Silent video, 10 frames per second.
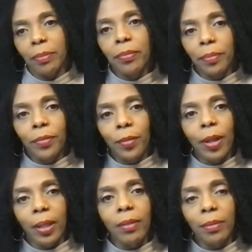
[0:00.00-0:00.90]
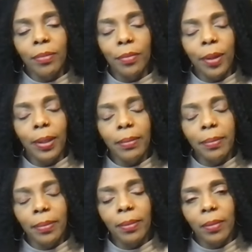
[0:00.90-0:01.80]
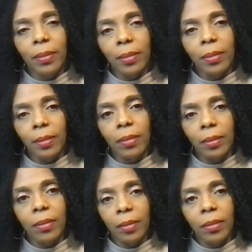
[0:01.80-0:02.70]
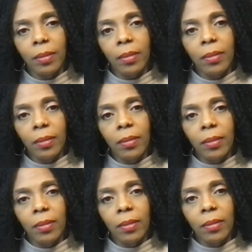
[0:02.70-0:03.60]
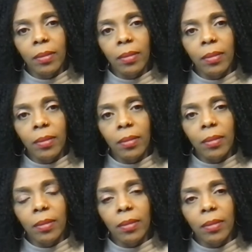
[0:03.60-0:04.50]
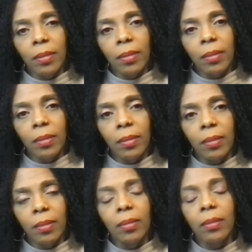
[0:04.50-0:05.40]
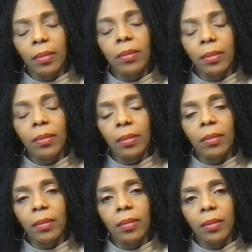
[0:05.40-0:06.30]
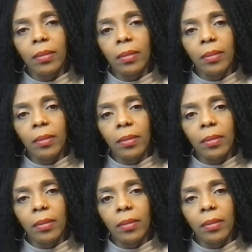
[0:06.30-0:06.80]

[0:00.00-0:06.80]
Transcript: This person isn't speaking.